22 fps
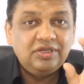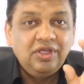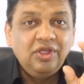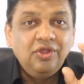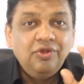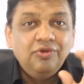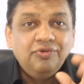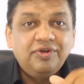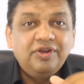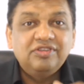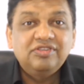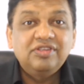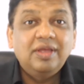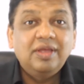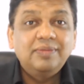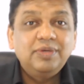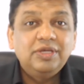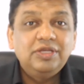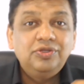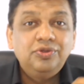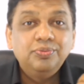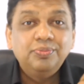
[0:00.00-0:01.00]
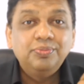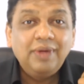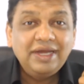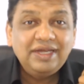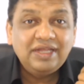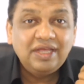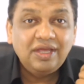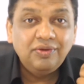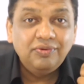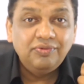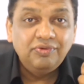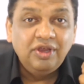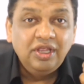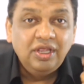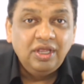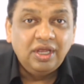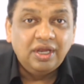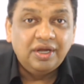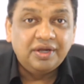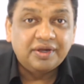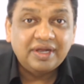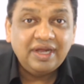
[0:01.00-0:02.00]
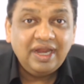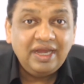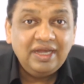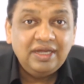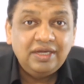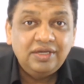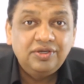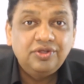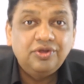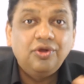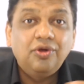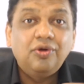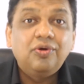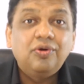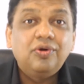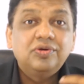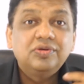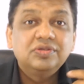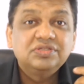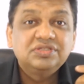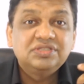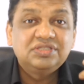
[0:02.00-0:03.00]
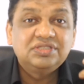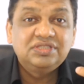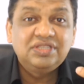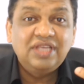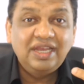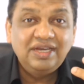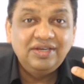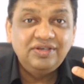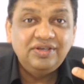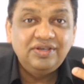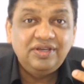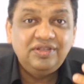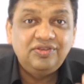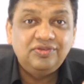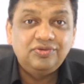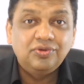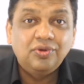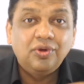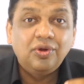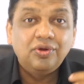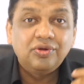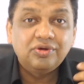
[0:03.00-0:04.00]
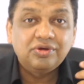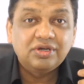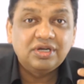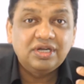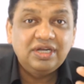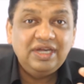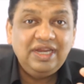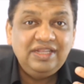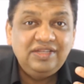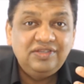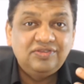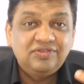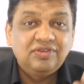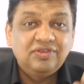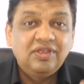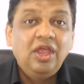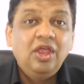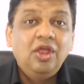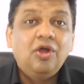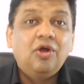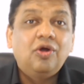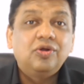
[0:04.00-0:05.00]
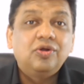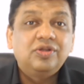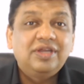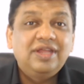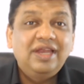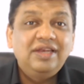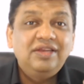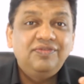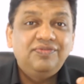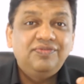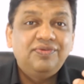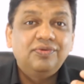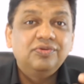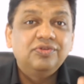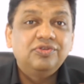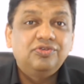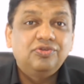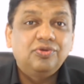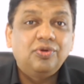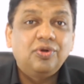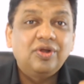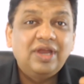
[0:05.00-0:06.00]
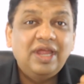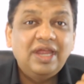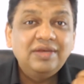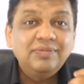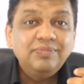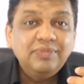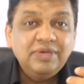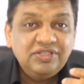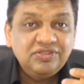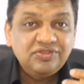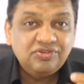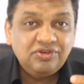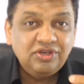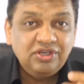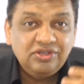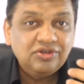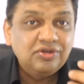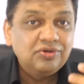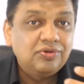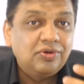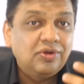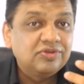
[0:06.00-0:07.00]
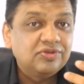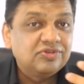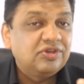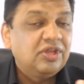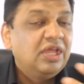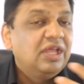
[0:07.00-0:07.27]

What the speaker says: For example, you might have rent or salaries or rates or telephones or administration costs.